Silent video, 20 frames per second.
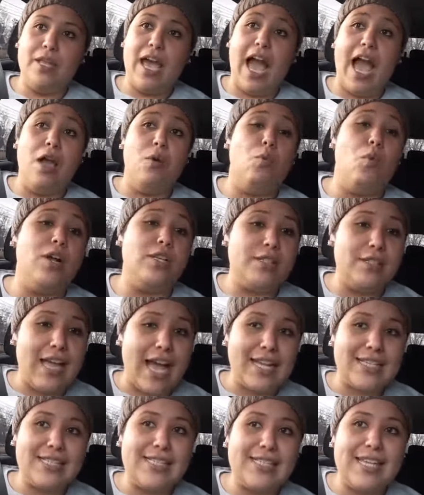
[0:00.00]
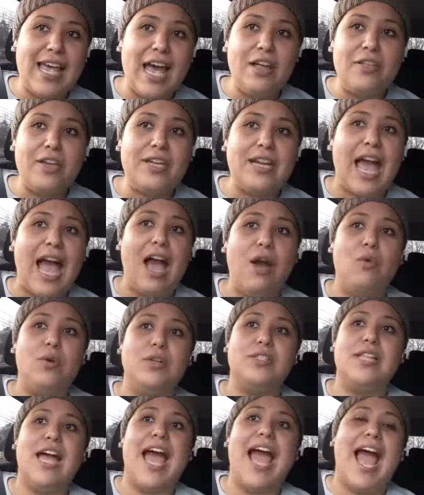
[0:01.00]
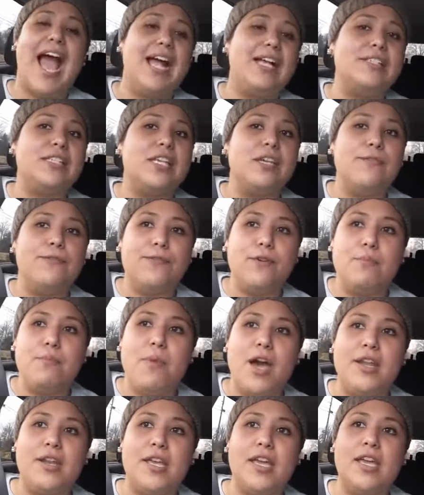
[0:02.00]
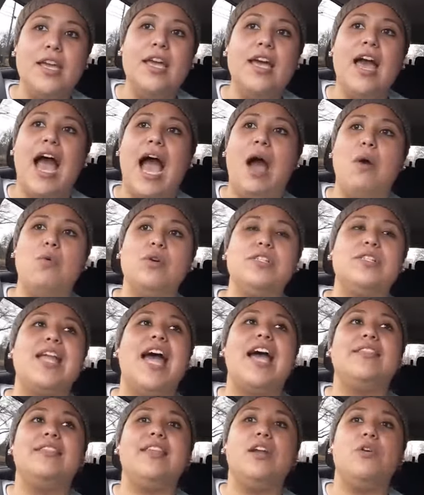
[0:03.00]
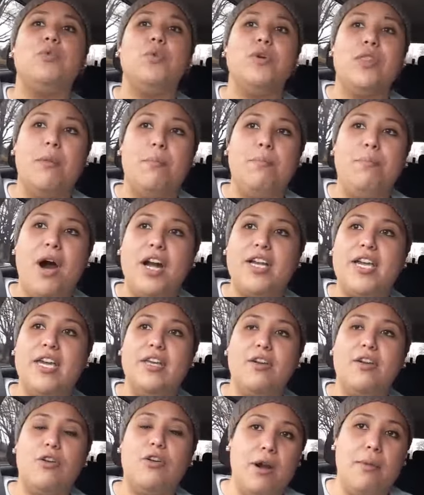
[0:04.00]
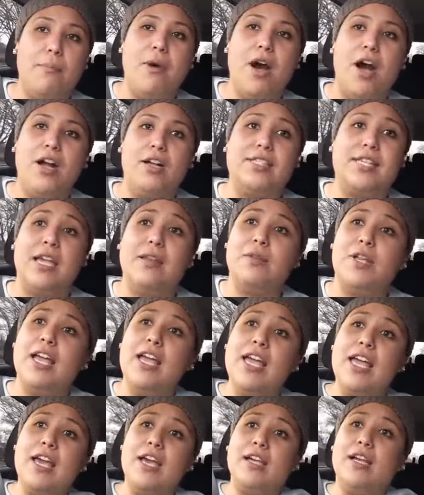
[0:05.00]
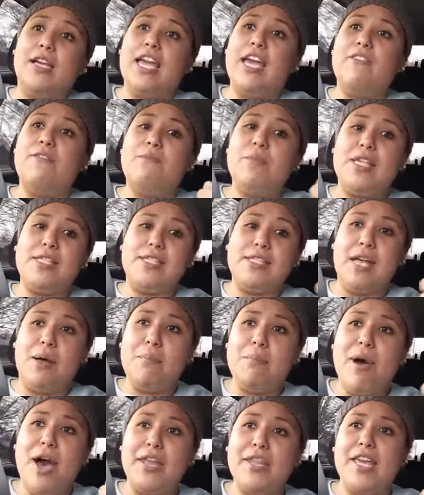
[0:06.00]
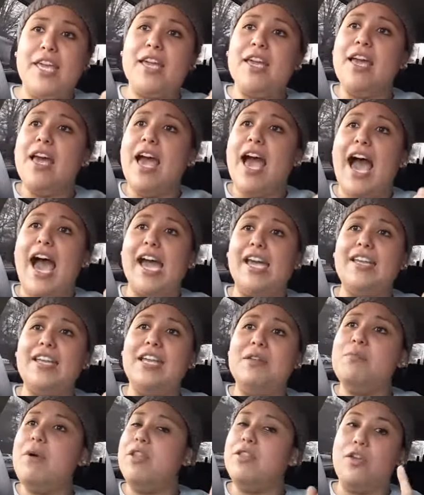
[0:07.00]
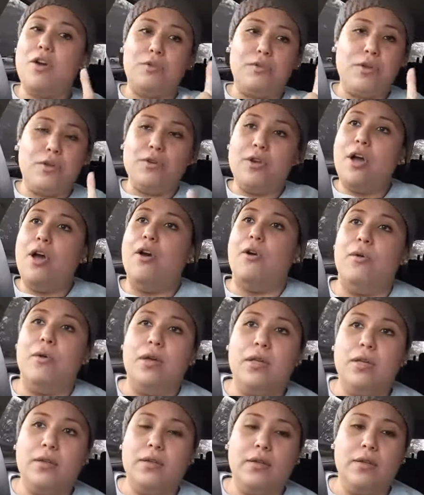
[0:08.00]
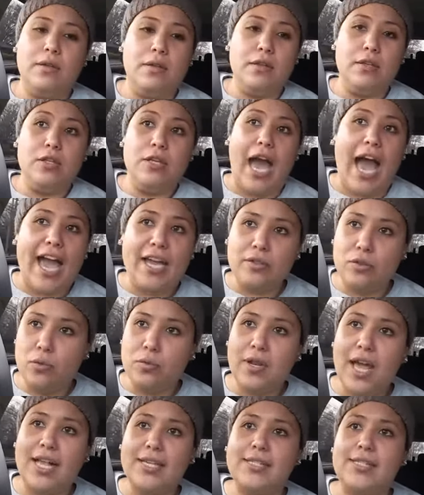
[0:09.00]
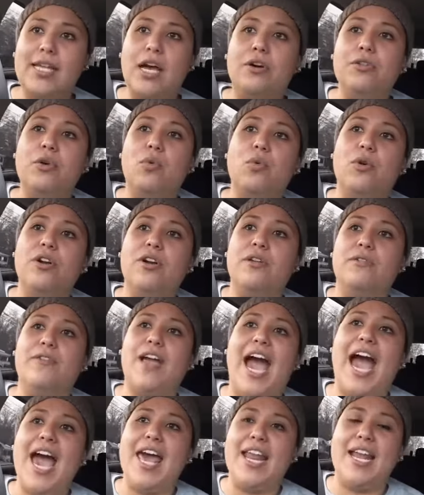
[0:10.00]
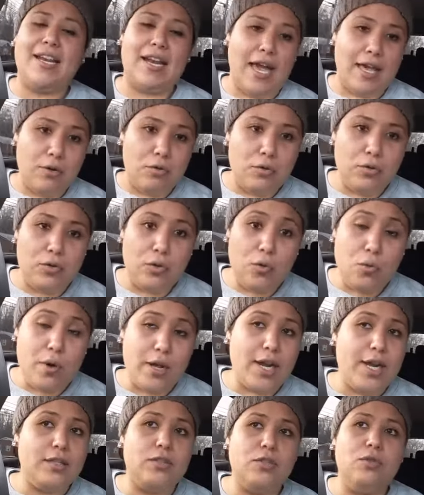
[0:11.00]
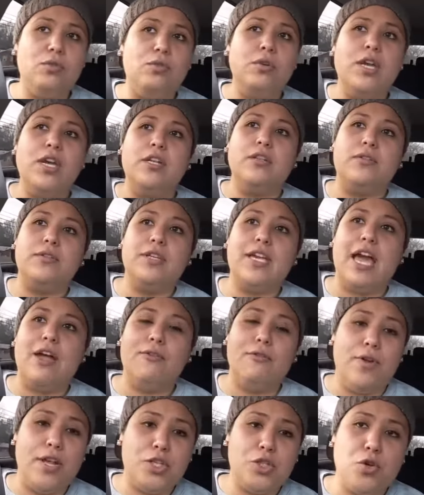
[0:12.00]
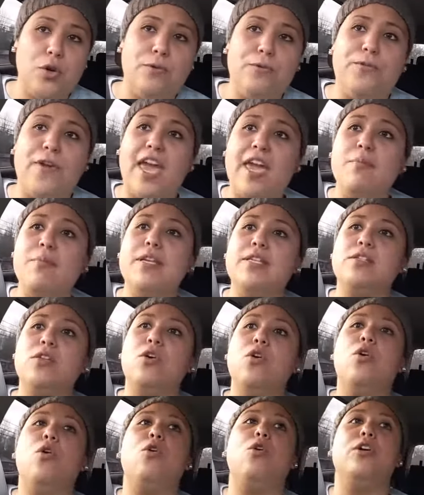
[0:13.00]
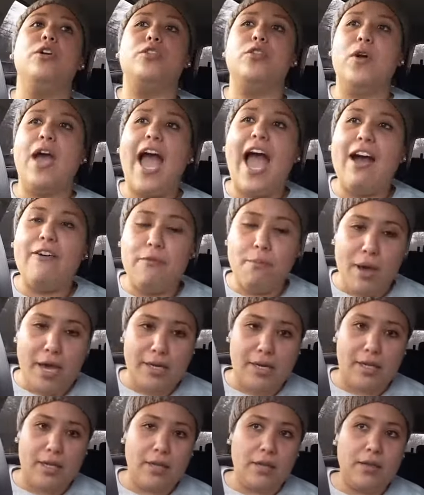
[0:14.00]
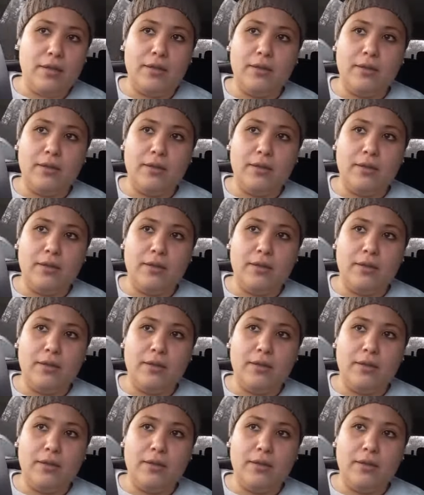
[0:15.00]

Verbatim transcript: I was not selling. I was not asking for money. I was not there with a bucket or a mug saying, give me some money. I need money. No, no, no. I do not sell the word of God and I don't do what I do to get rich or famous or to have money.